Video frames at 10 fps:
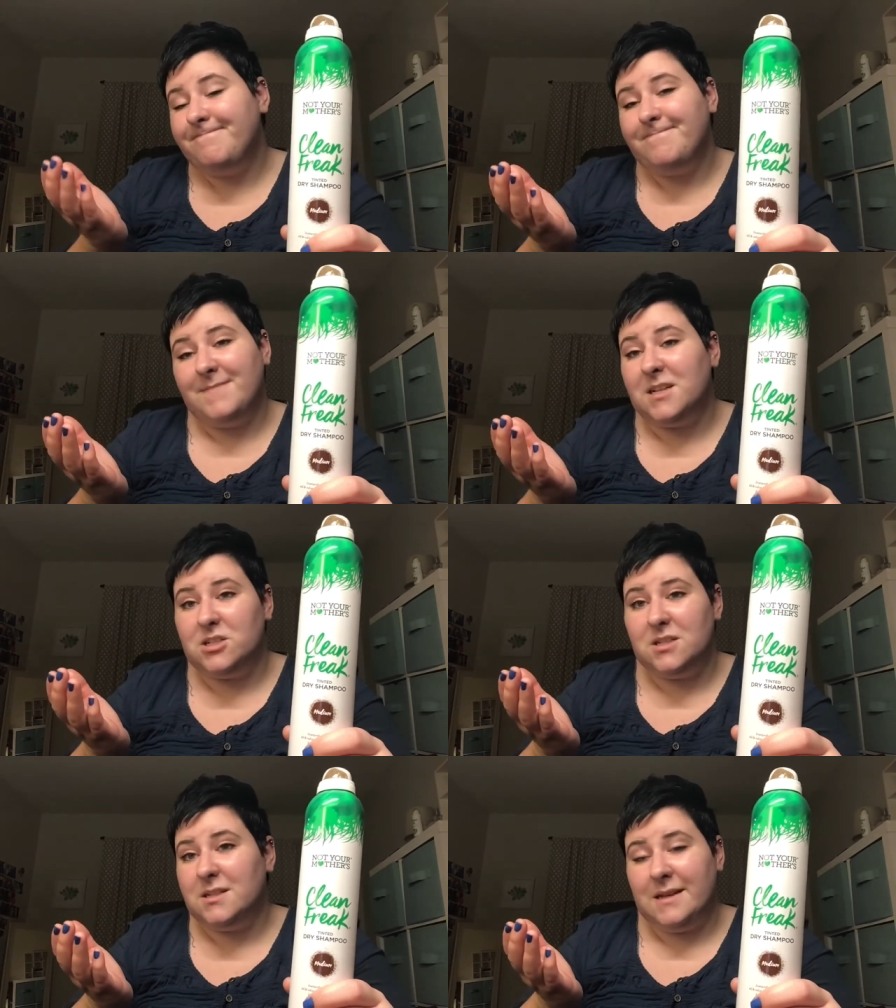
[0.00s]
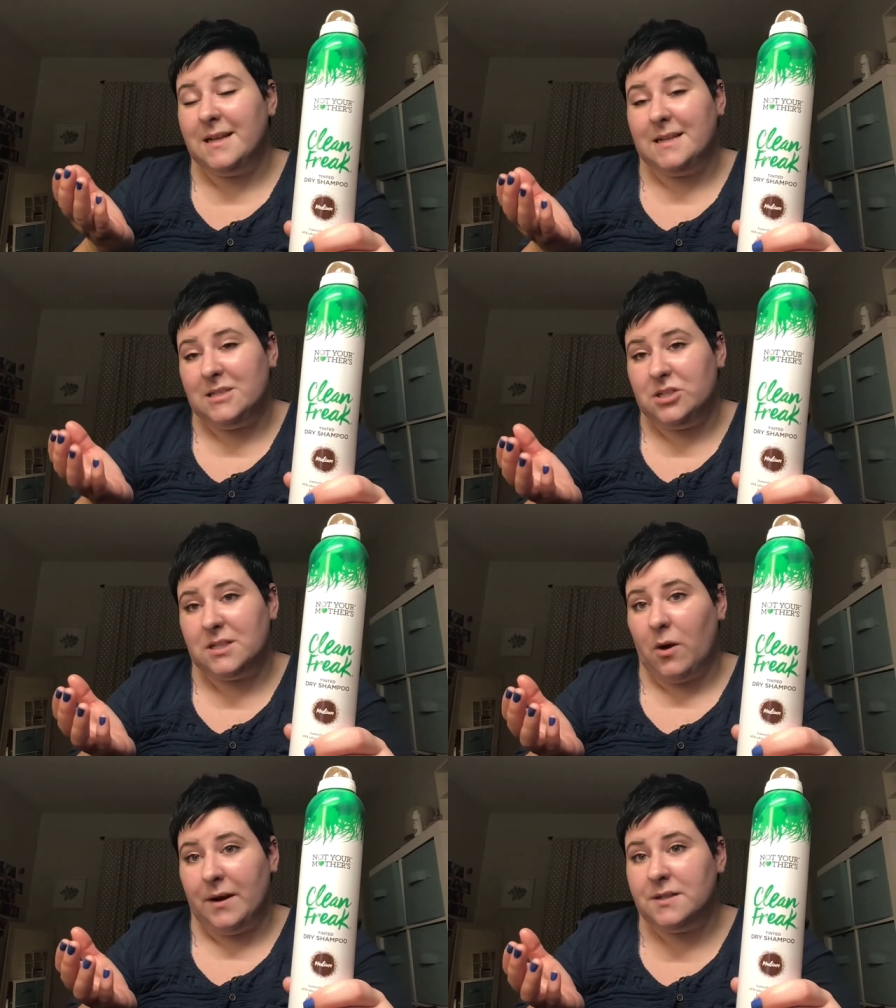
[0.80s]
That's it's just
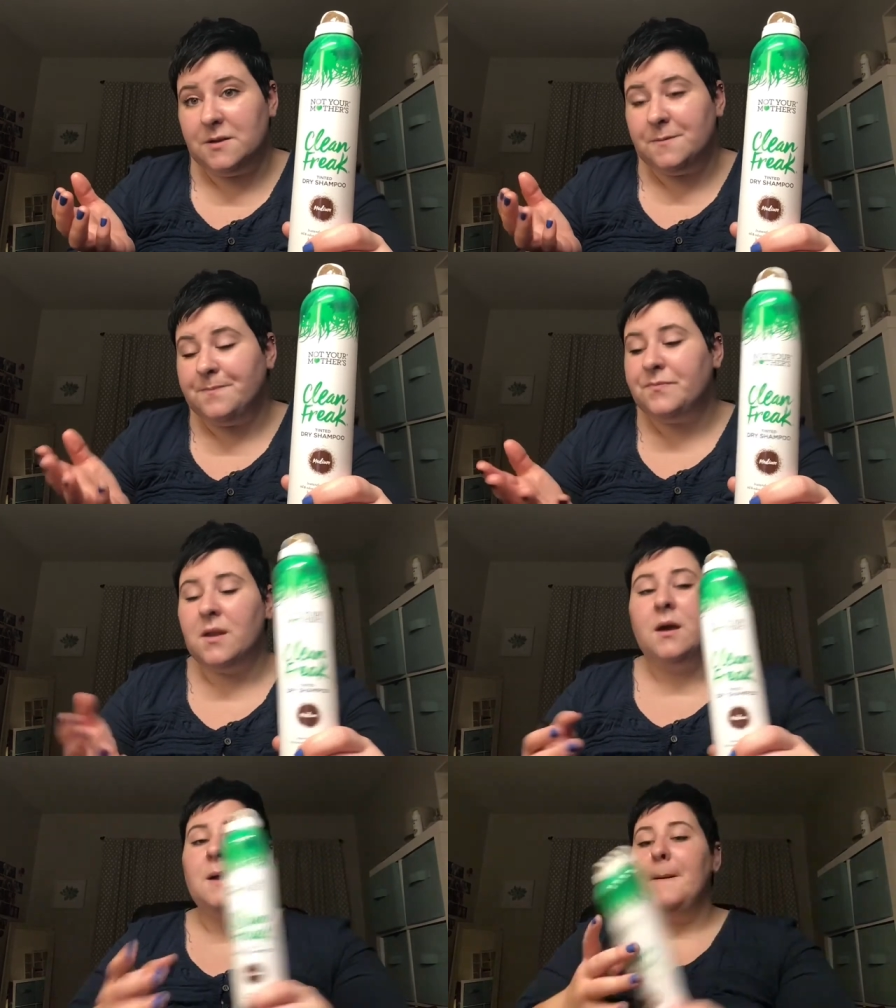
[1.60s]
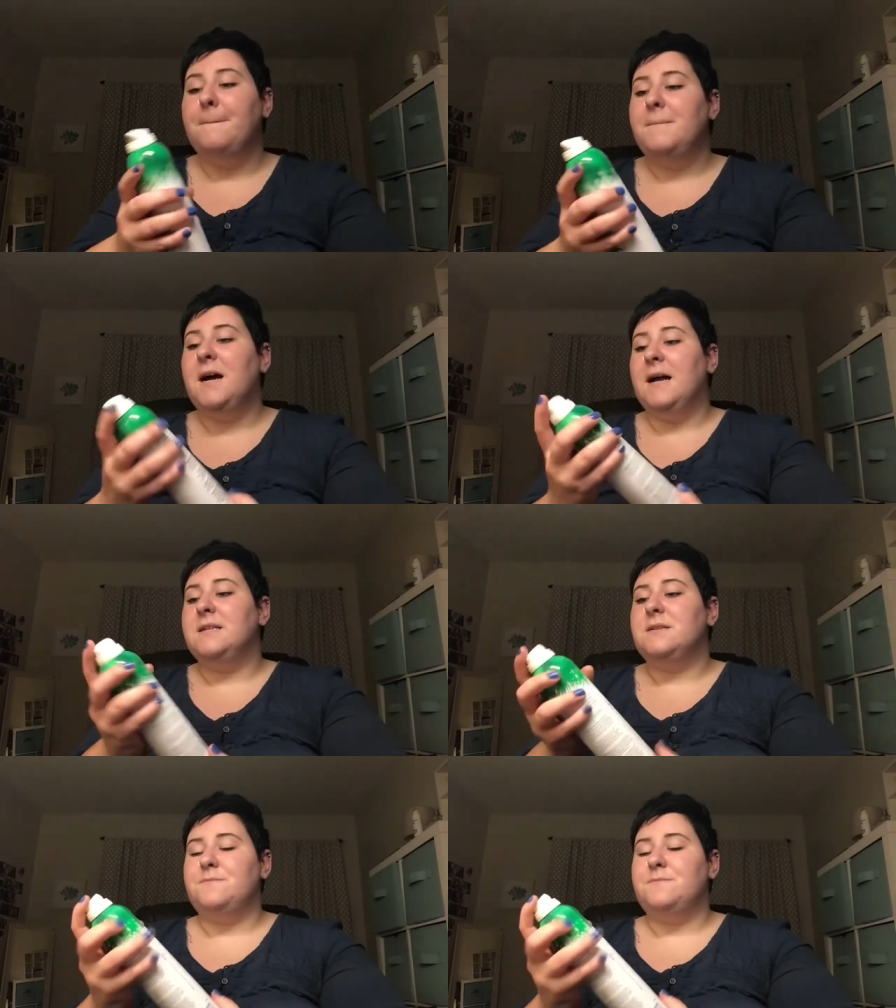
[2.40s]
going to. But